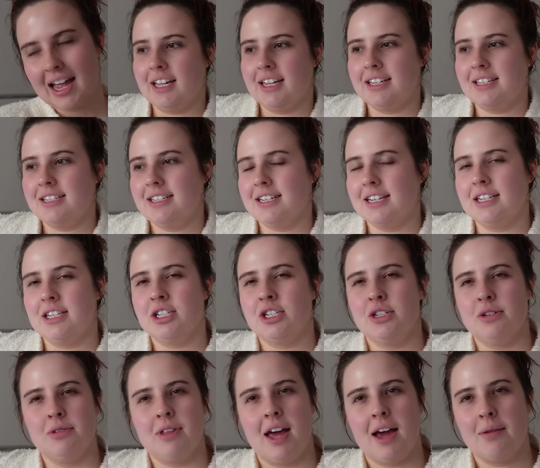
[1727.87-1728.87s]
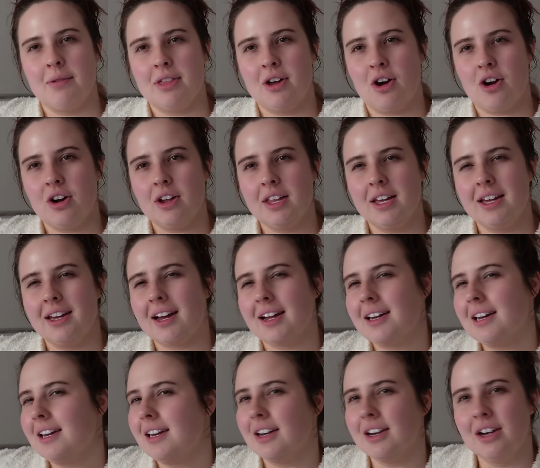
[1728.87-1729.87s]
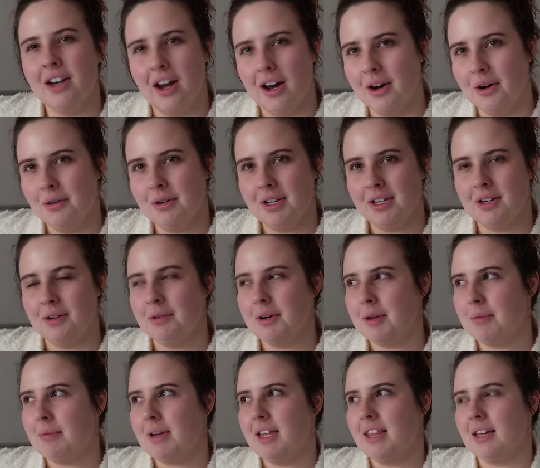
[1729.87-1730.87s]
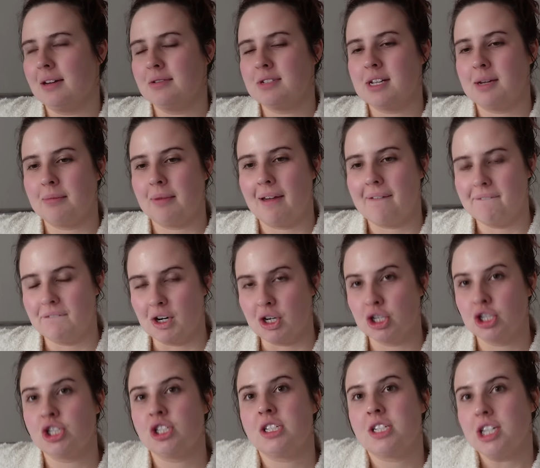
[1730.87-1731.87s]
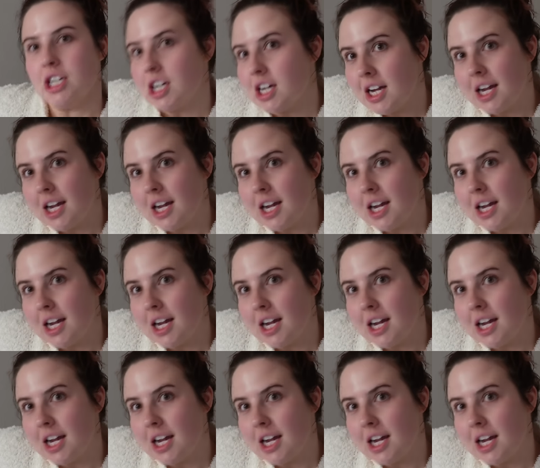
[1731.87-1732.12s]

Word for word: I didn't do that with Harley. I didn't know, you know what I mean? That was like my first